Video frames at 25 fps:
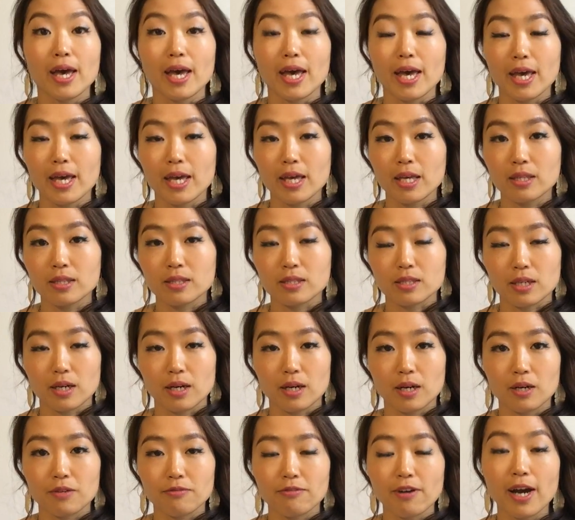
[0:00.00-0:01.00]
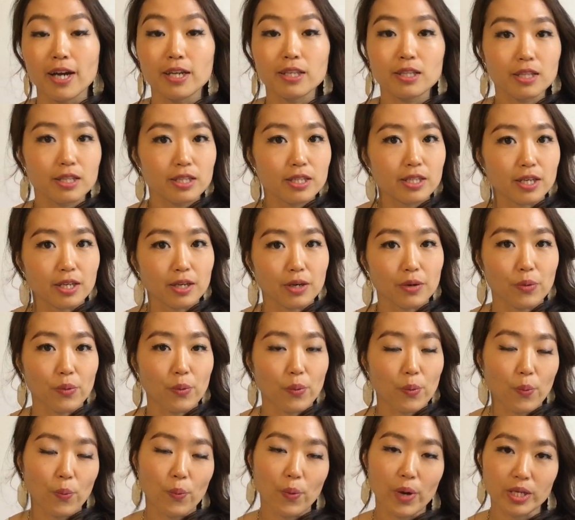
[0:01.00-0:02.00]
And finally,
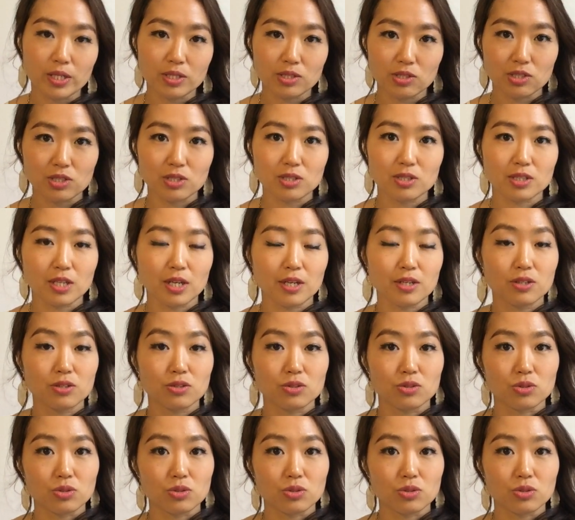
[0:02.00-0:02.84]
when she started